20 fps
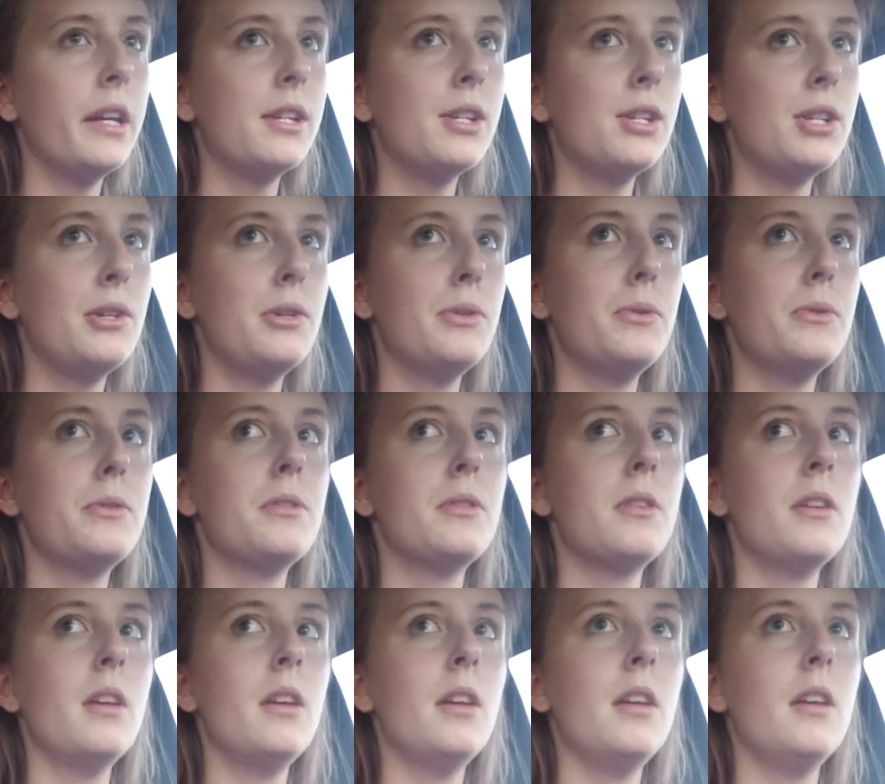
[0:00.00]
issues,
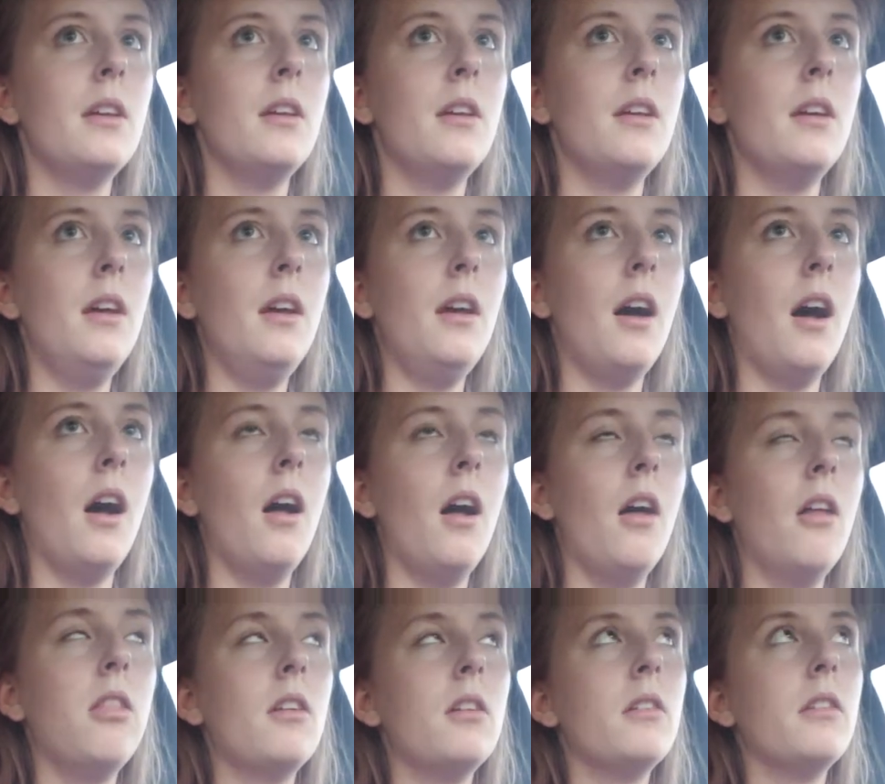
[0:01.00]

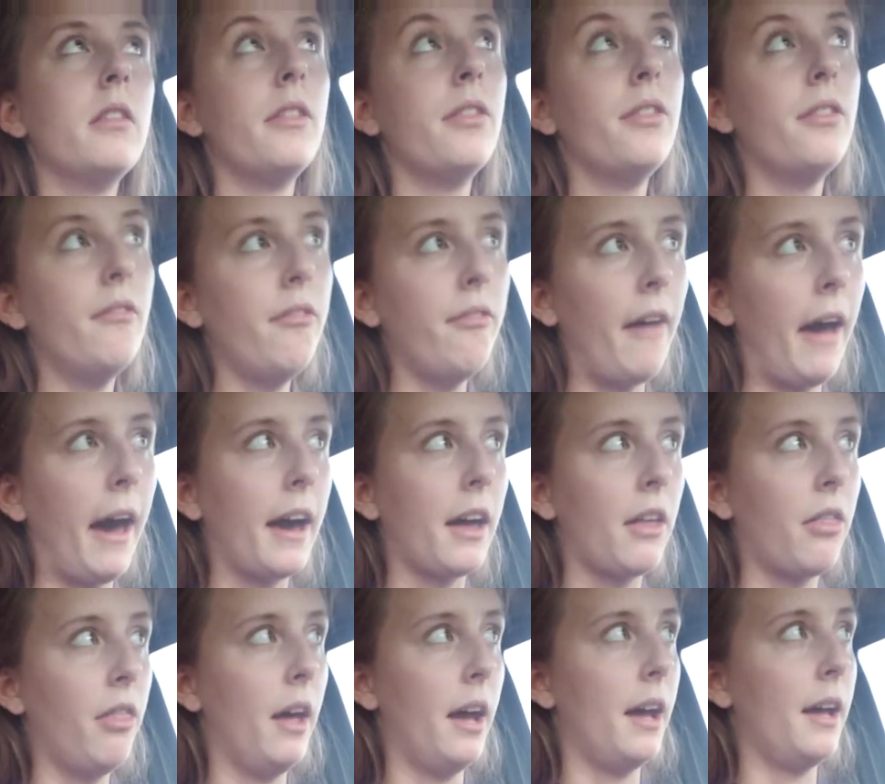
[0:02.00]
other than the
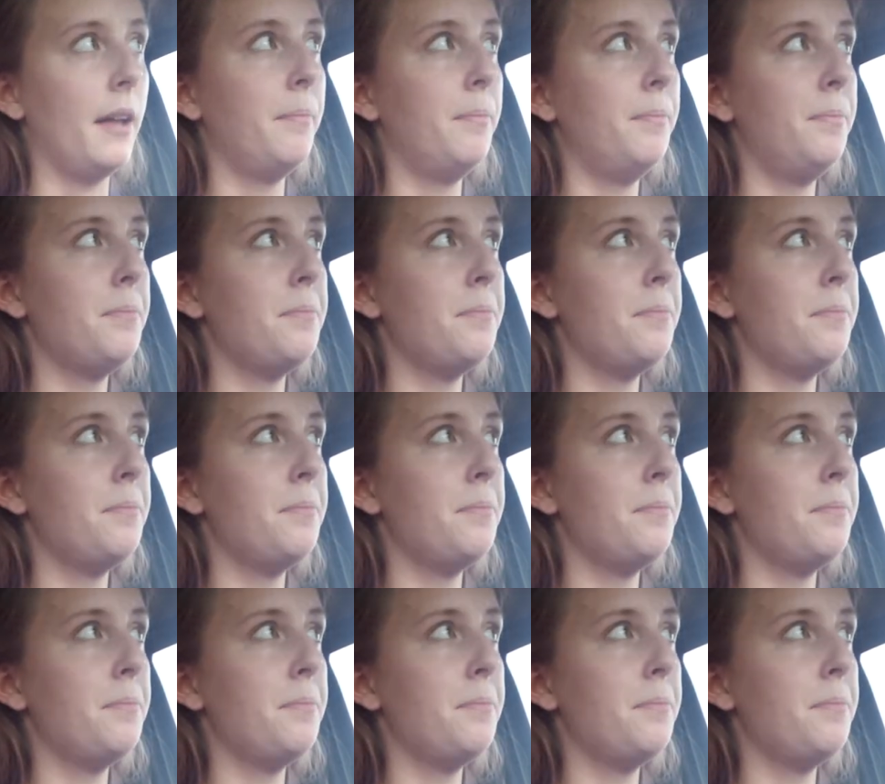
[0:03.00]
fact that